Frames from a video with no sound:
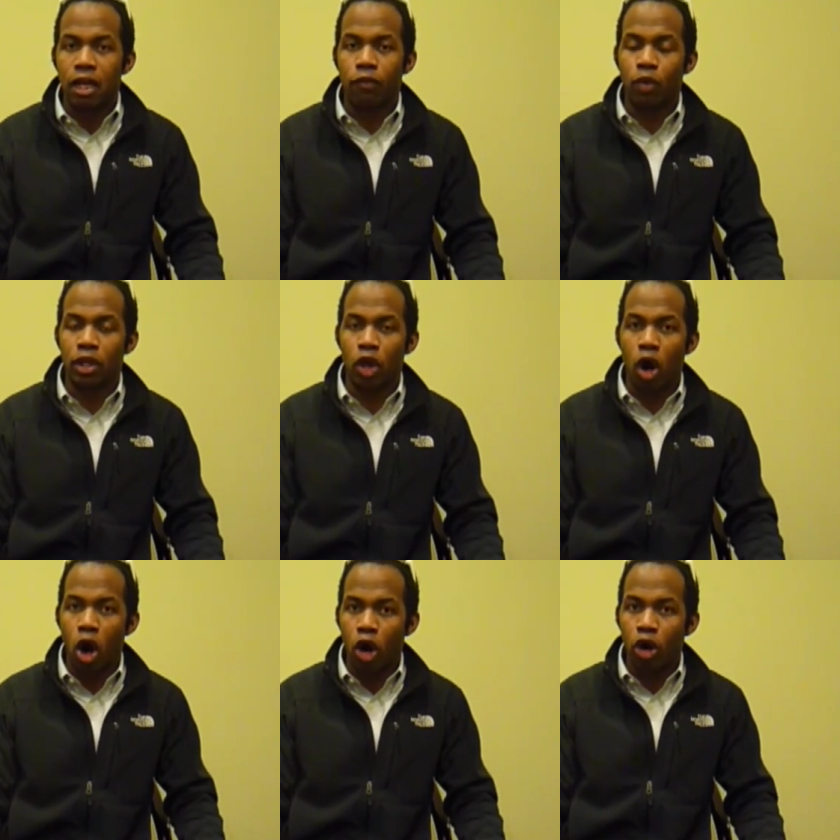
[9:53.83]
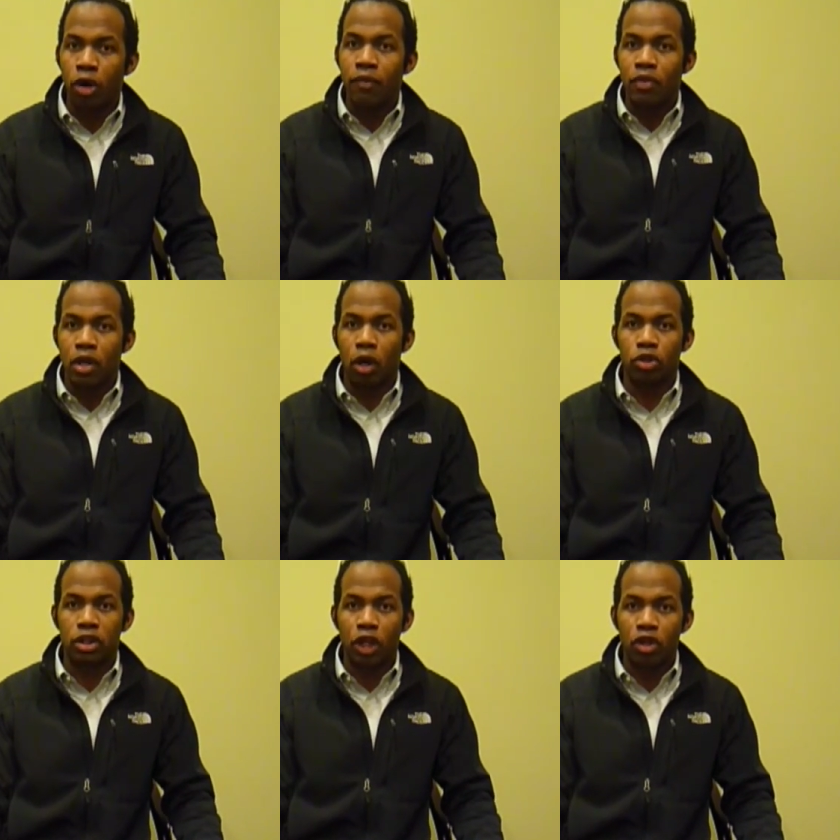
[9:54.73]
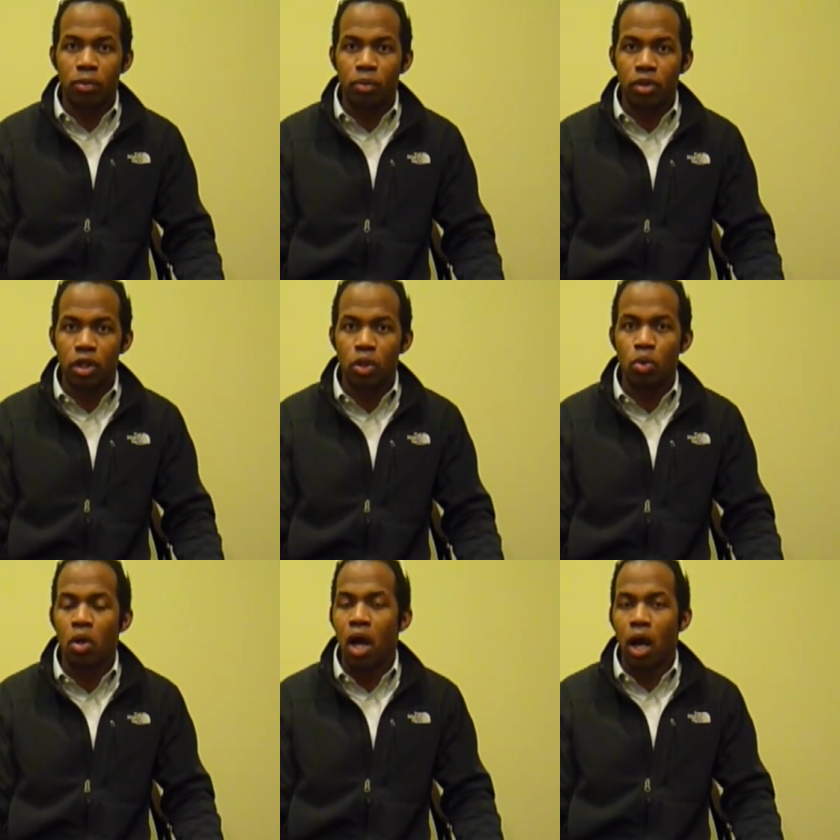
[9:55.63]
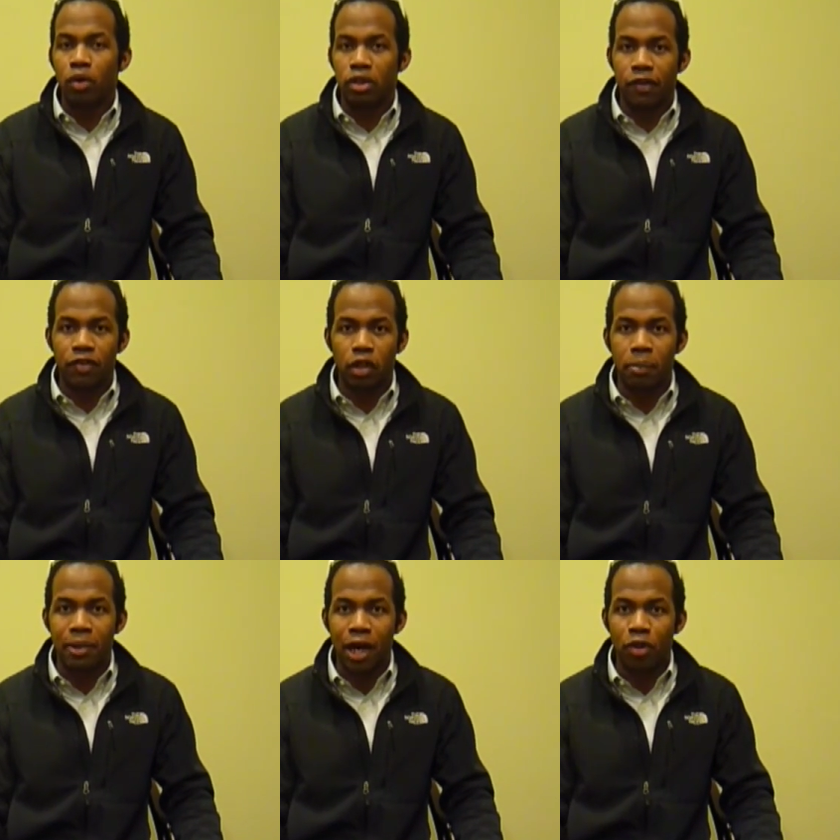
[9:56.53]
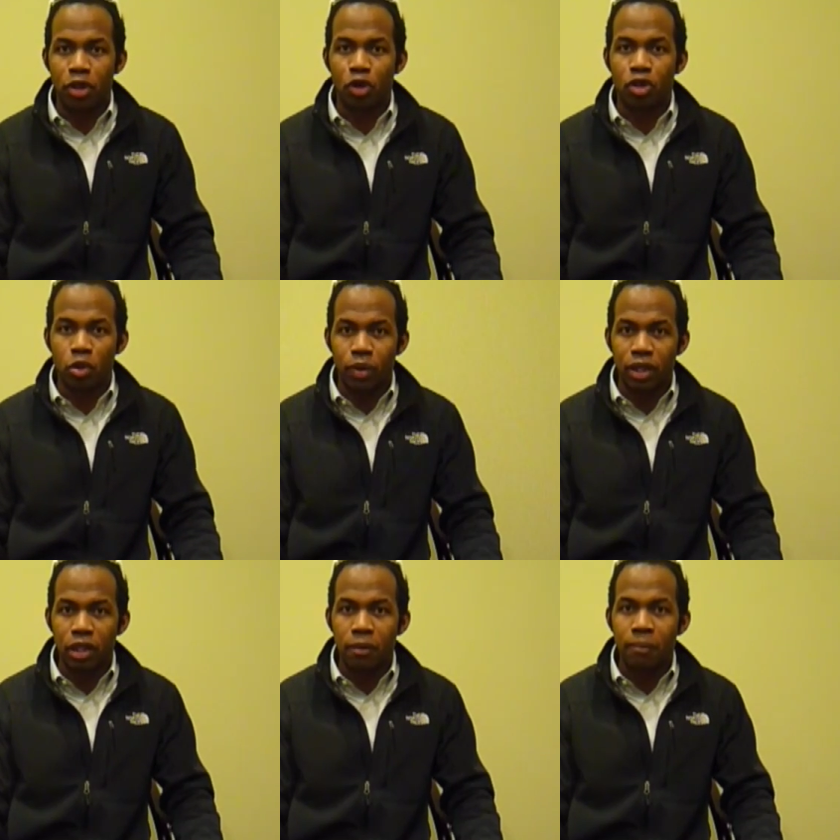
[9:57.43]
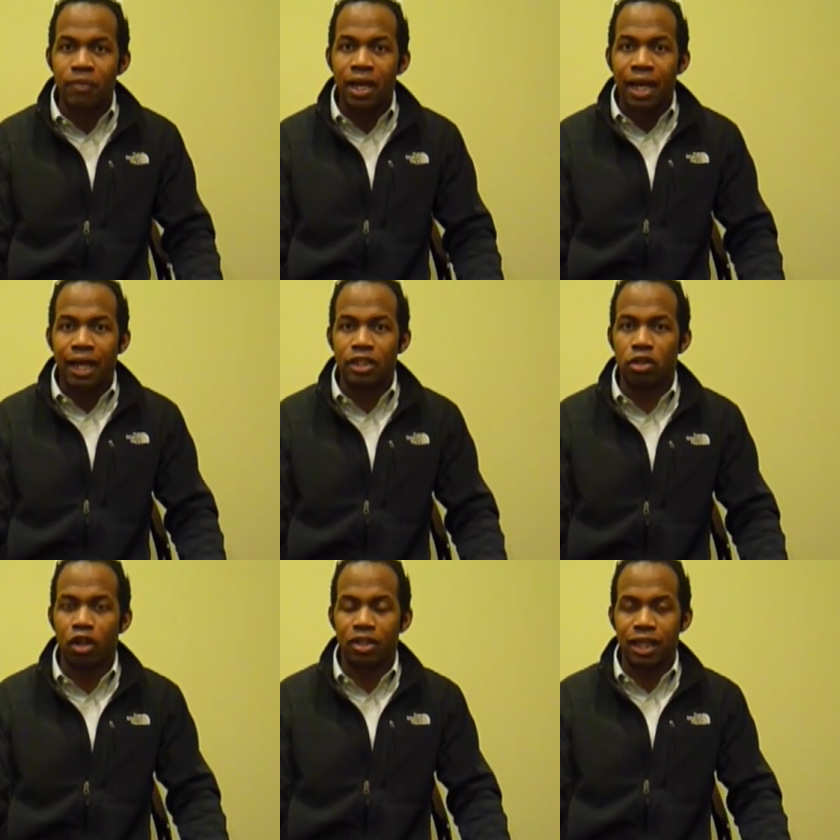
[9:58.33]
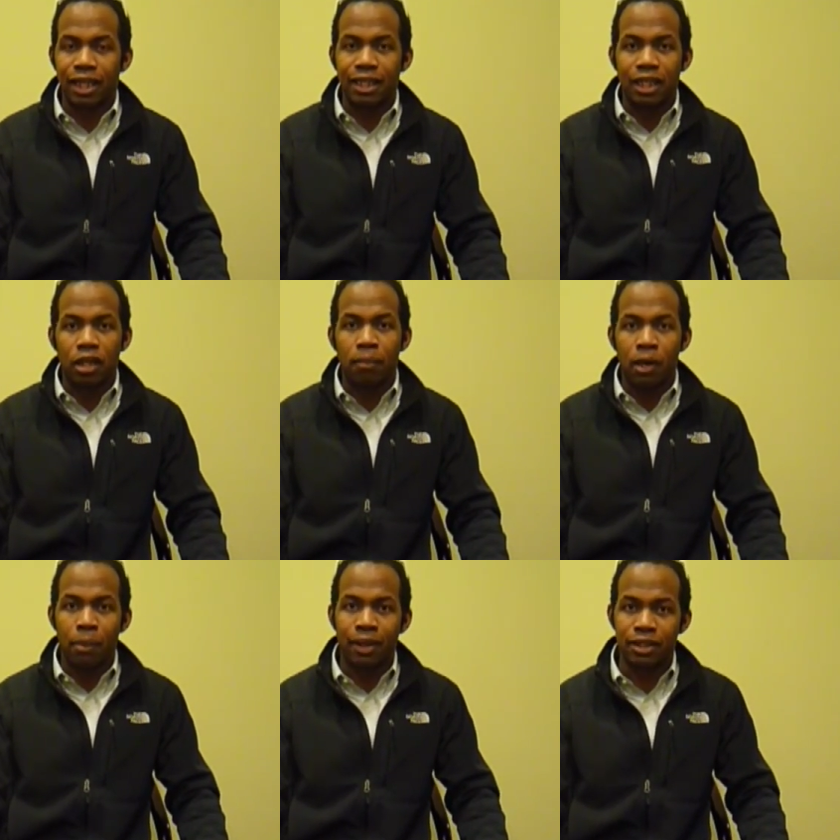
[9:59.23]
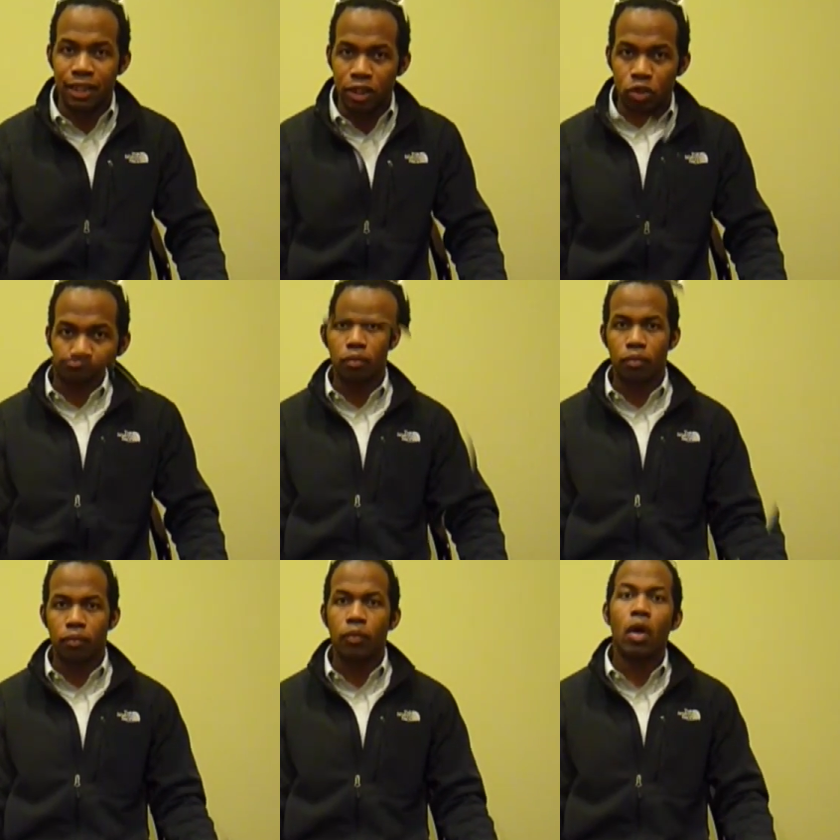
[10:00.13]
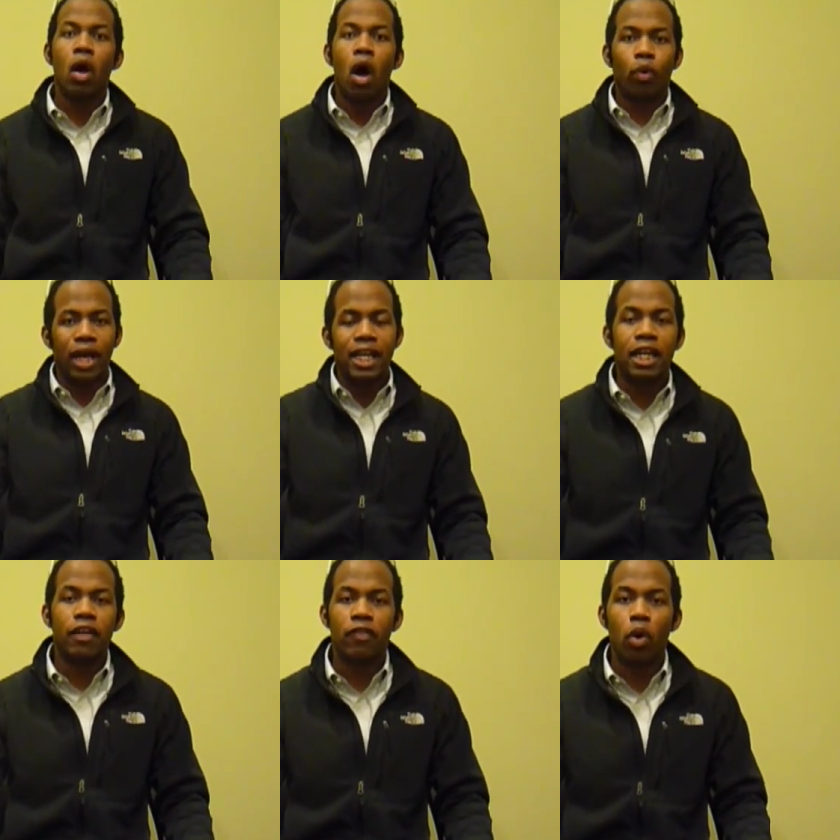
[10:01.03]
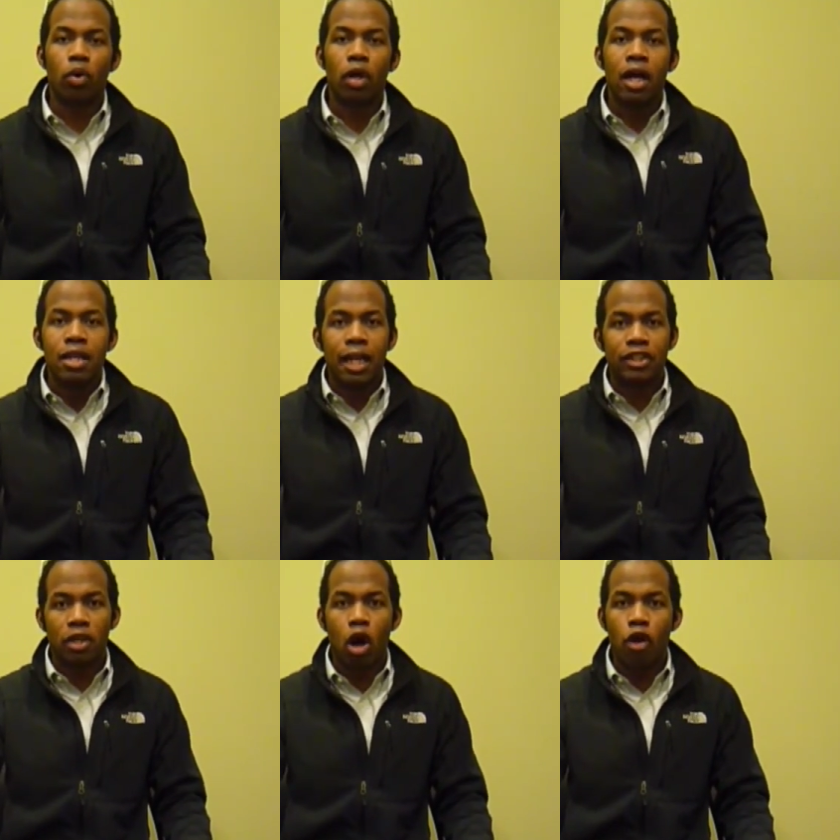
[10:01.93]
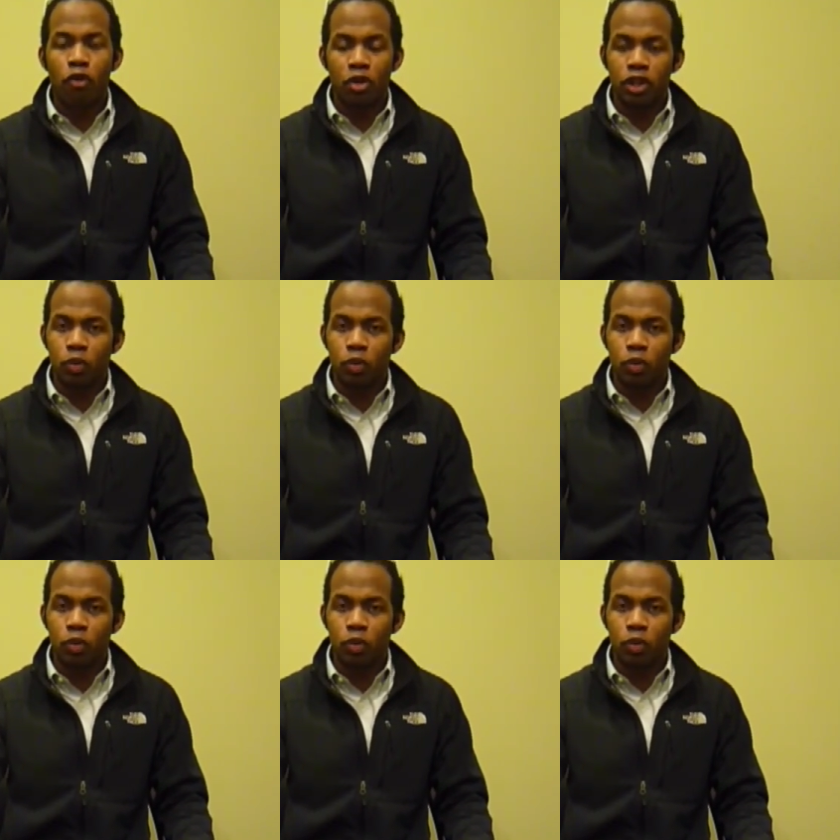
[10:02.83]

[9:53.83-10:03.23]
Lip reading: and if there are, and I'll share them with you, I'll definitely be out there doing them as long as I can get them into my schedule. Okay, kinfolk, that's all for